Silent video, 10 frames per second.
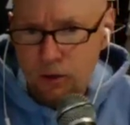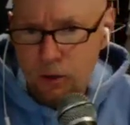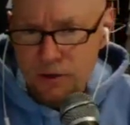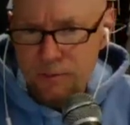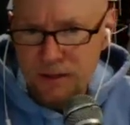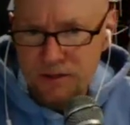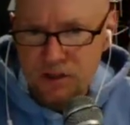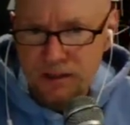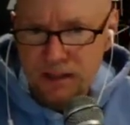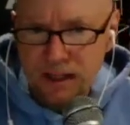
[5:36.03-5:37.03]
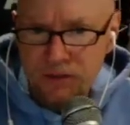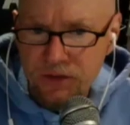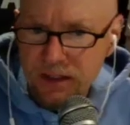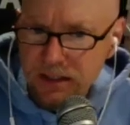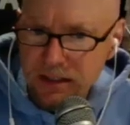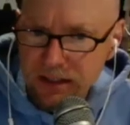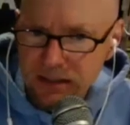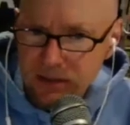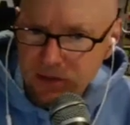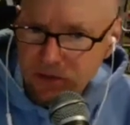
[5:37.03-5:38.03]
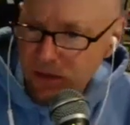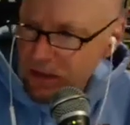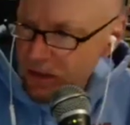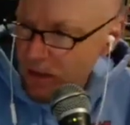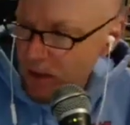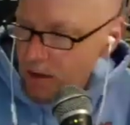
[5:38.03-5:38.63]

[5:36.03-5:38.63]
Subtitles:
art by John Cassidy, and it is the